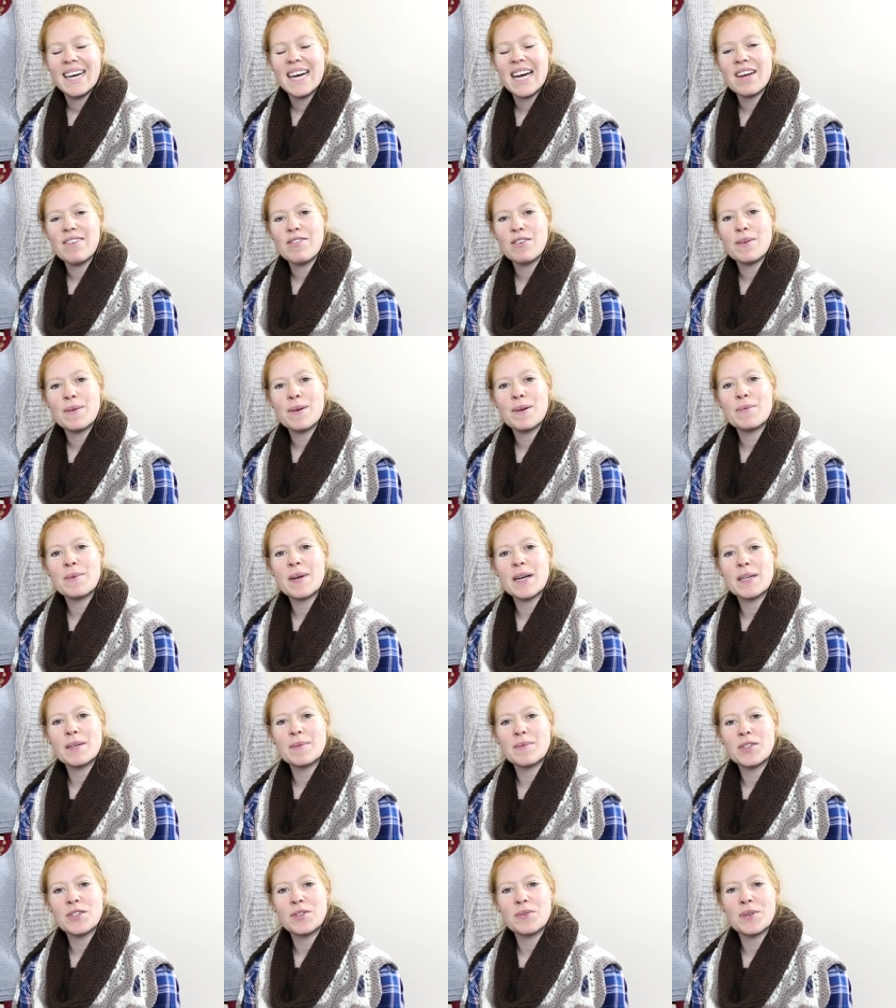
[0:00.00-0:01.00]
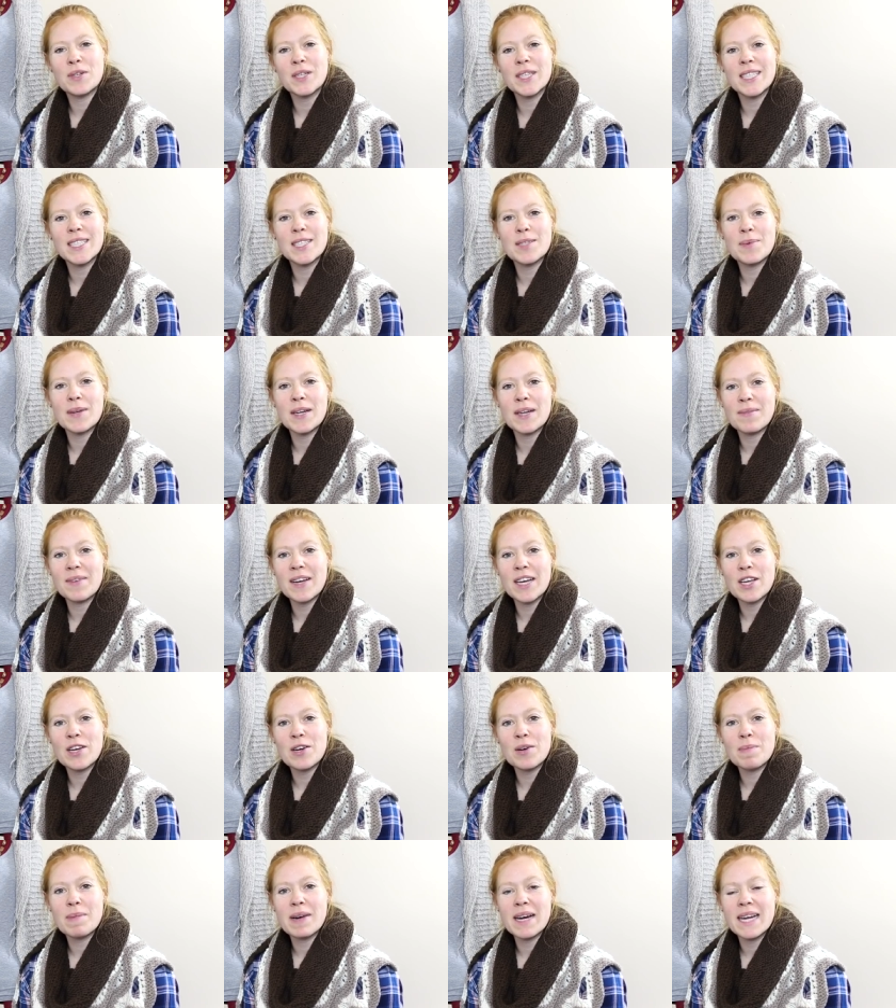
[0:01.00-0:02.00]
Hi everyone, welcome to Wool n' Spinning
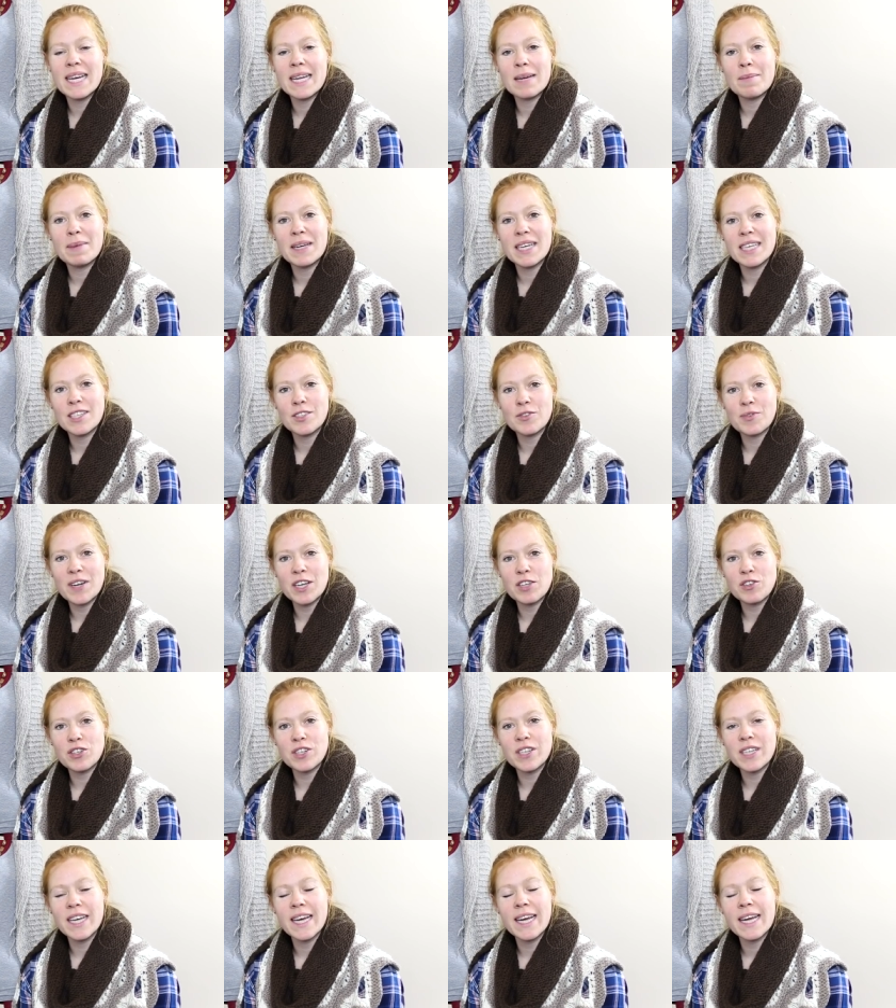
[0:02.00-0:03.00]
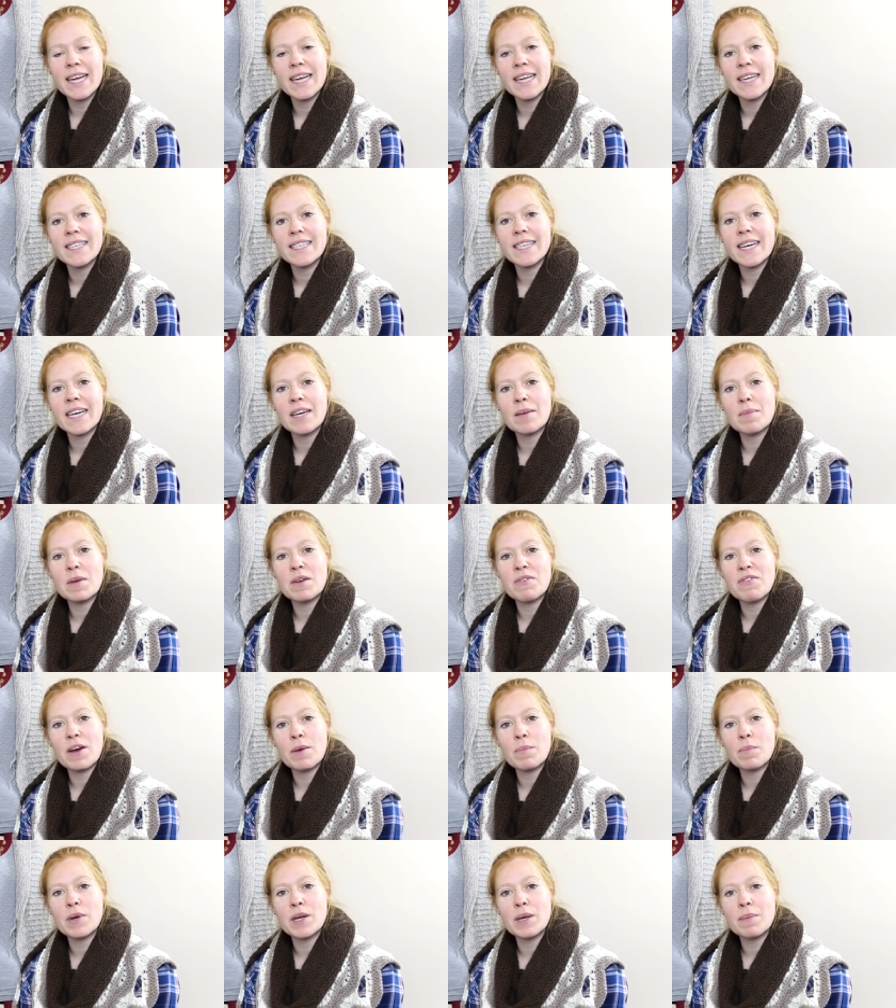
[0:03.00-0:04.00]
Radio. My name is Rachel and I can be
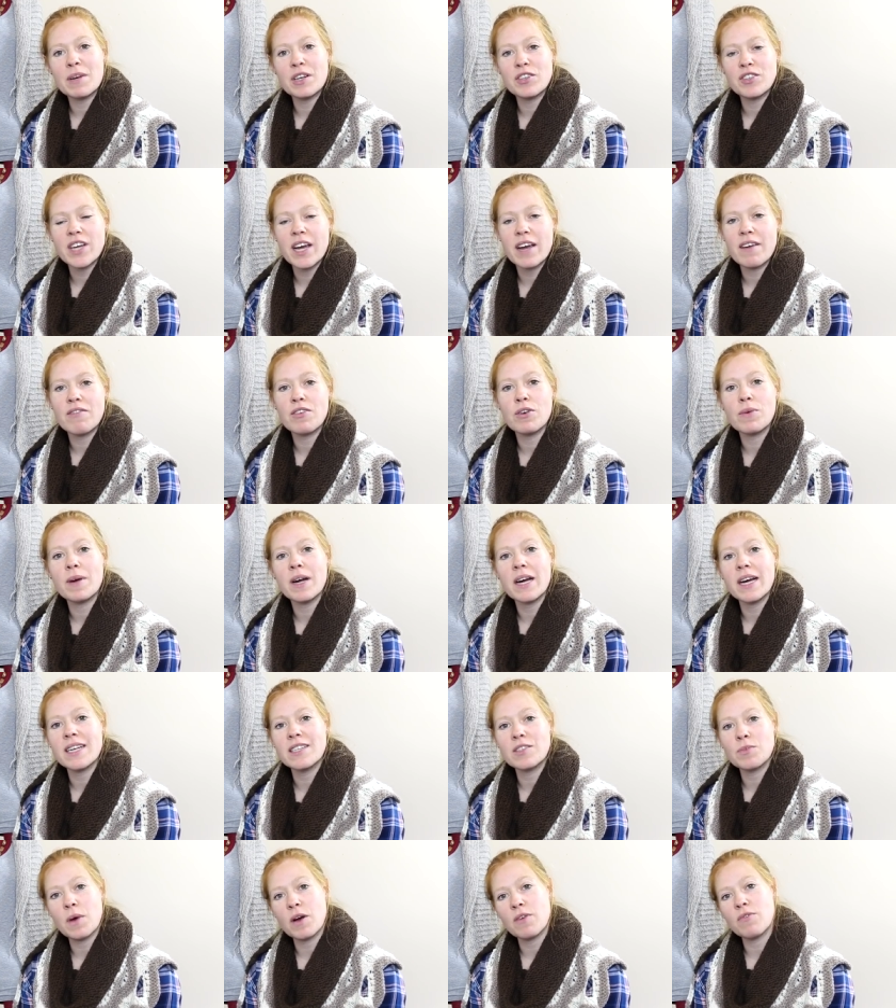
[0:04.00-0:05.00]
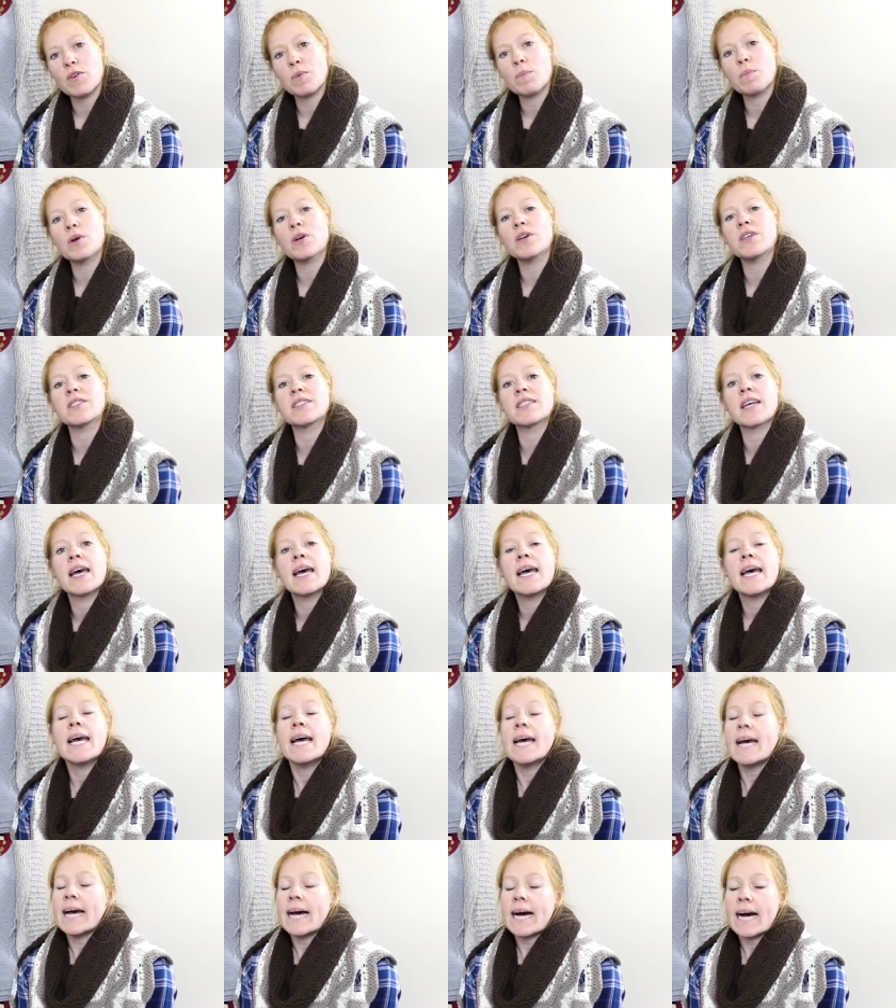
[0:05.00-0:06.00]
found pretty much everywhere as welfordpurls.
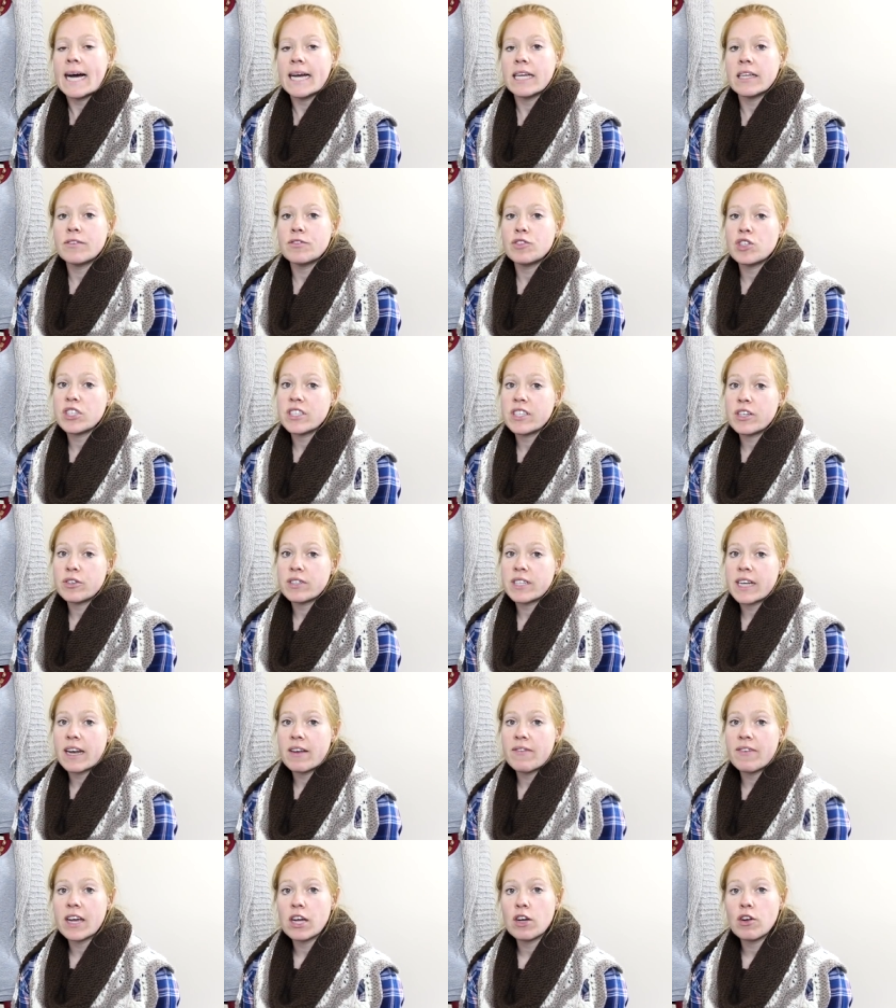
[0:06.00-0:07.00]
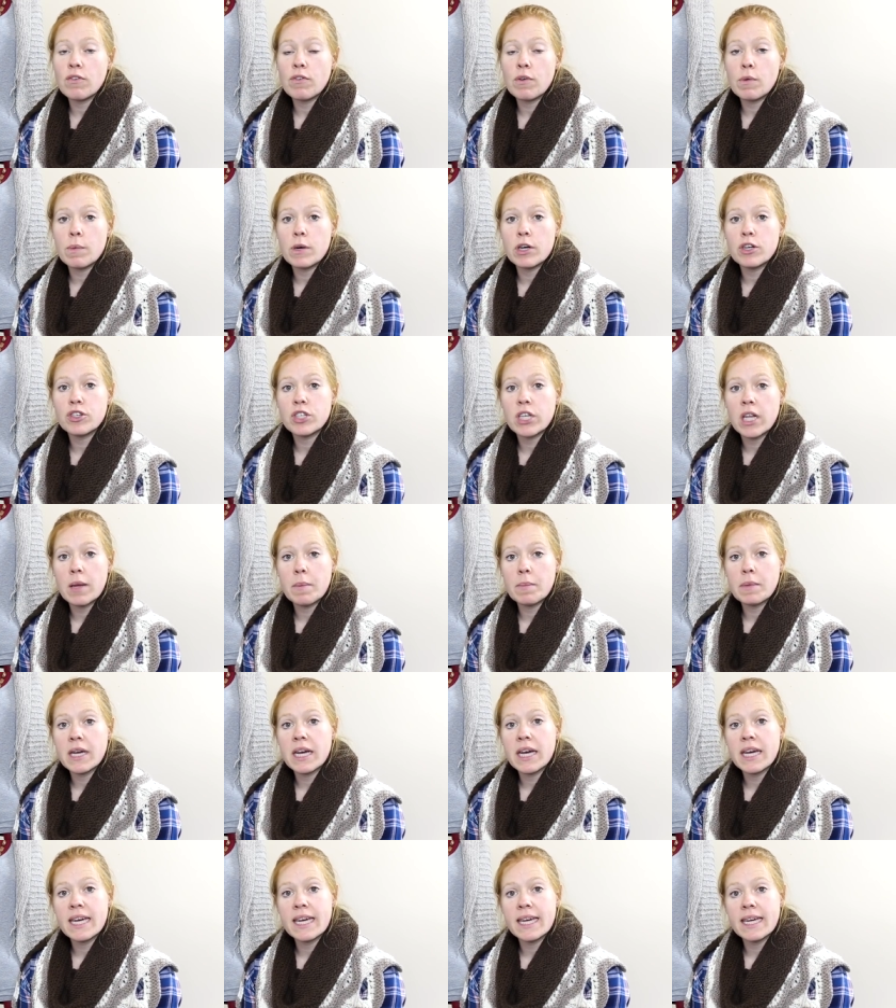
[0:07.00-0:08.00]
I live just outside of Vancouver, British
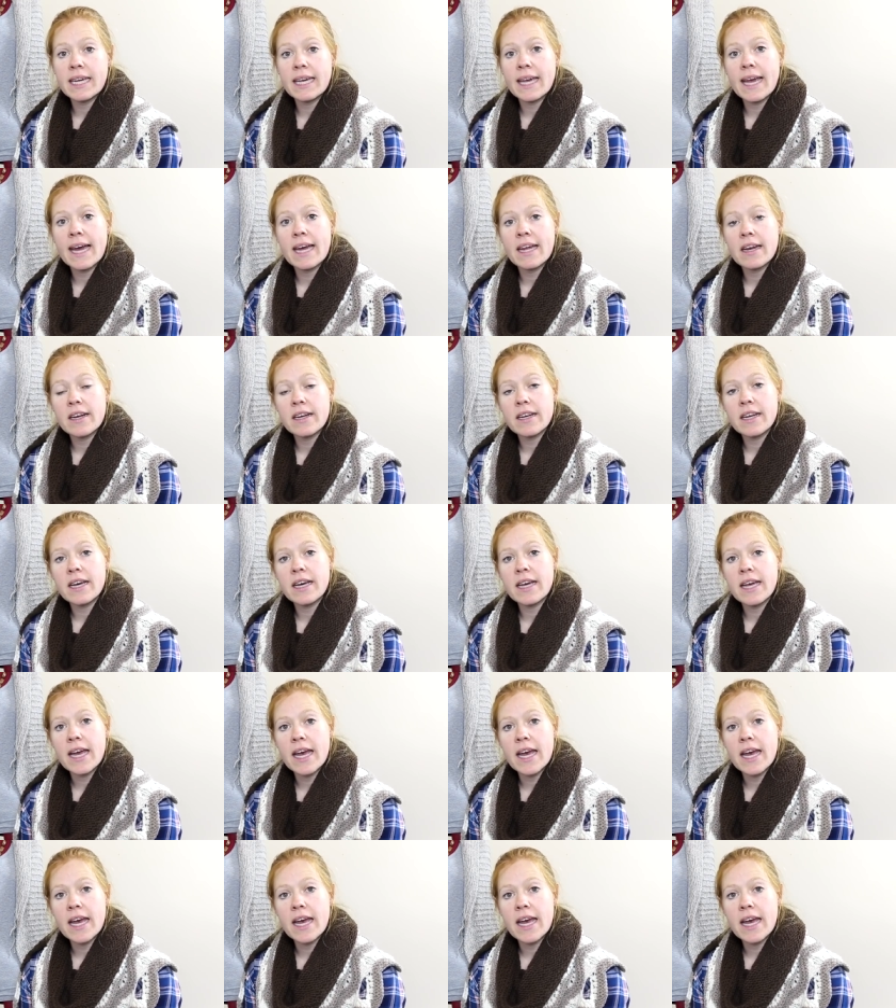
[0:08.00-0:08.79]
Columbia in Canada,